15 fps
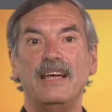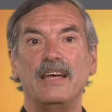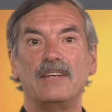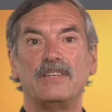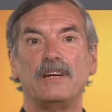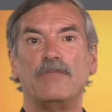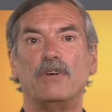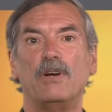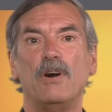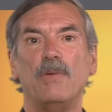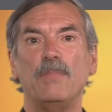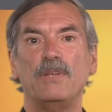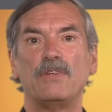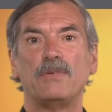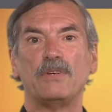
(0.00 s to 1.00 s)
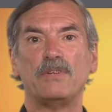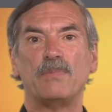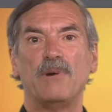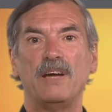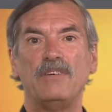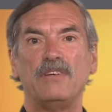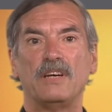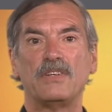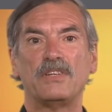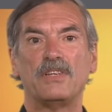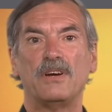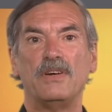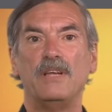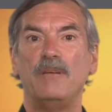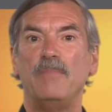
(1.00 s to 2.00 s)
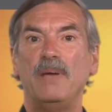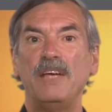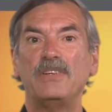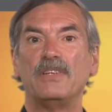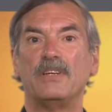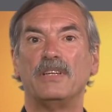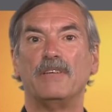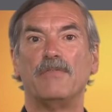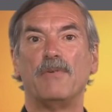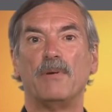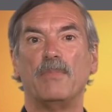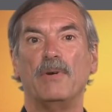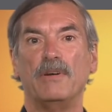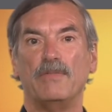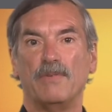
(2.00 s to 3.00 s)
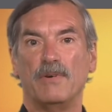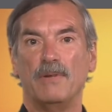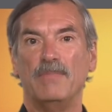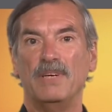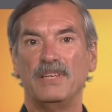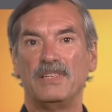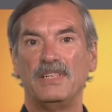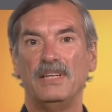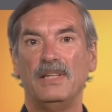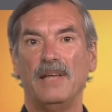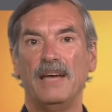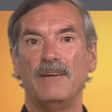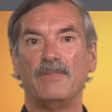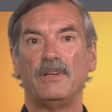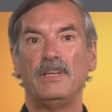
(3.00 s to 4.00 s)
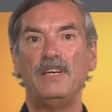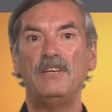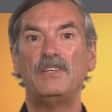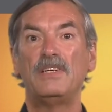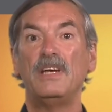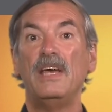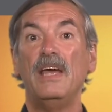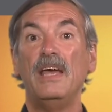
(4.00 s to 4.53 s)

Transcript: Several open source projects started based on the 4.4 BSD Lite release,